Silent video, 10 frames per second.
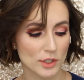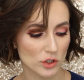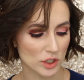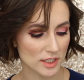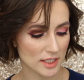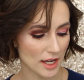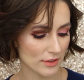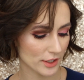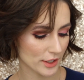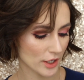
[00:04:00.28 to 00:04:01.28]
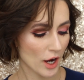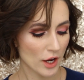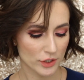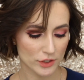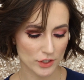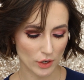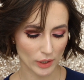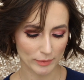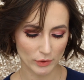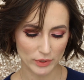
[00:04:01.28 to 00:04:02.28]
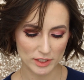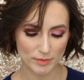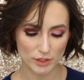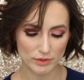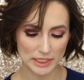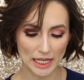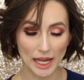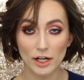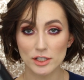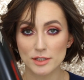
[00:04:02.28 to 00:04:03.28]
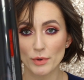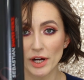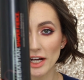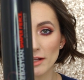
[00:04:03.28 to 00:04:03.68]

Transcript: put it all together. So I'm going to be using a hairspray,